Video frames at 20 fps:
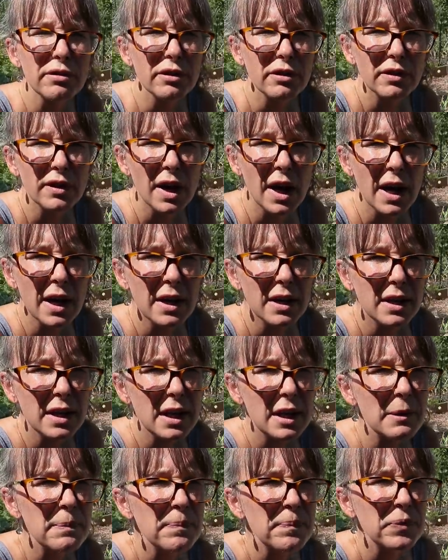
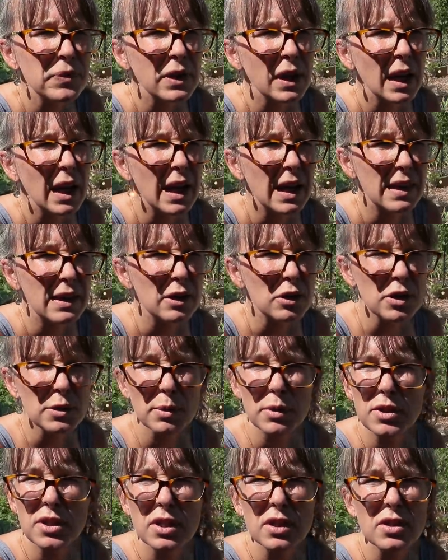variety and they're
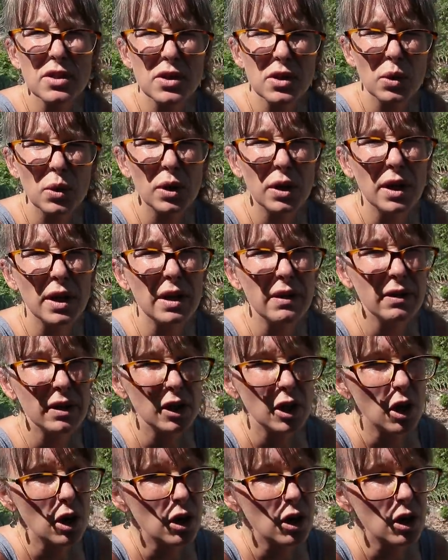supposed to store even